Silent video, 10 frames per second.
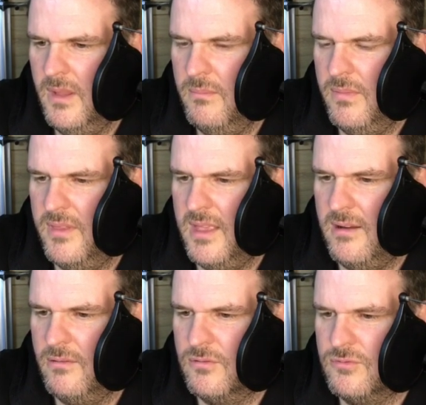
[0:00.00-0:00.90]
But
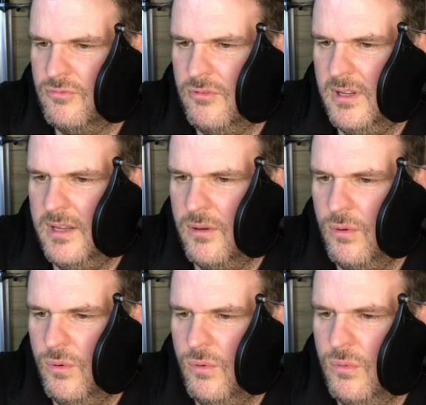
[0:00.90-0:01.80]
that looks really
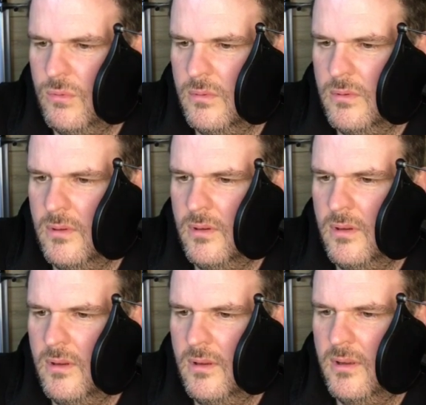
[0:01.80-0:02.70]
cool.
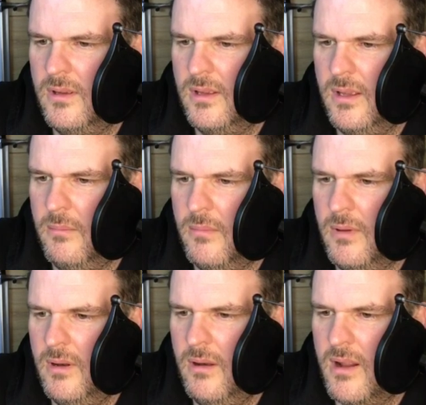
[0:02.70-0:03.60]
Yep,
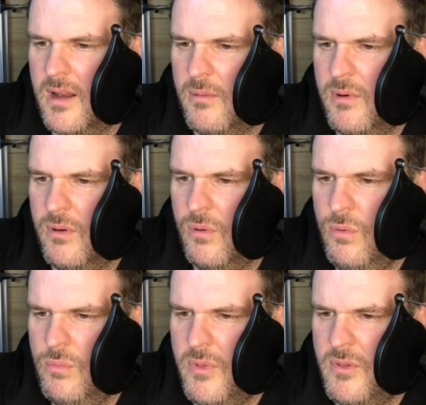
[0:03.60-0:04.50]
I like that one.
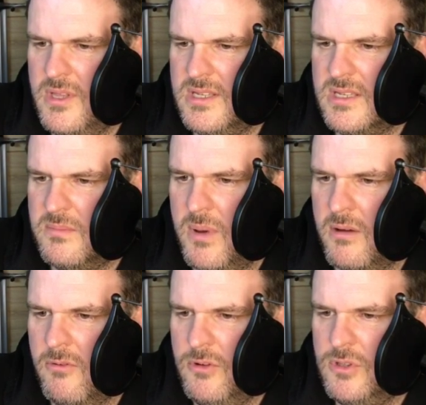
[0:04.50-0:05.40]
Oh, this is a
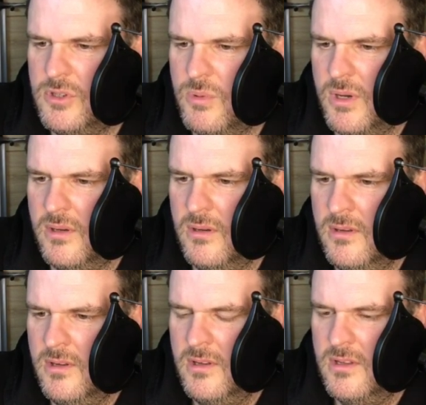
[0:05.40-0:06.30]
Buck Rogers one.
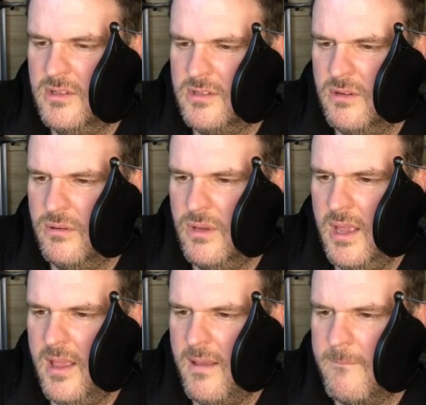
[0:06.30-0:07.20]
So yeah,